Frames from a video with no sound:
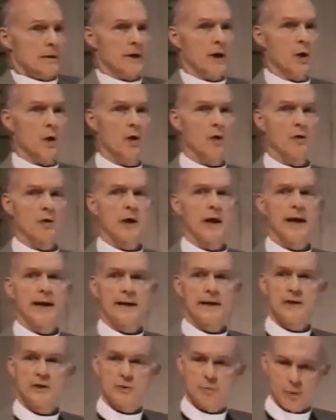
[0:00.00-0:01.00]
The whole
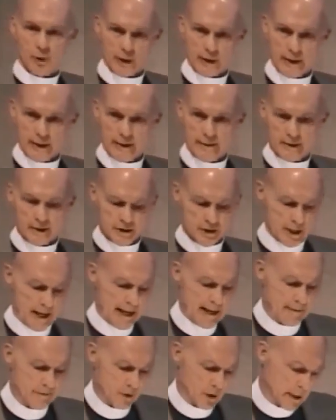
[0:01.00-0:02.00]
cottage breathed a
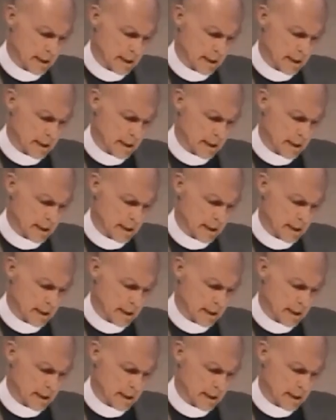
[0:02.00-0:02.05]
sigh of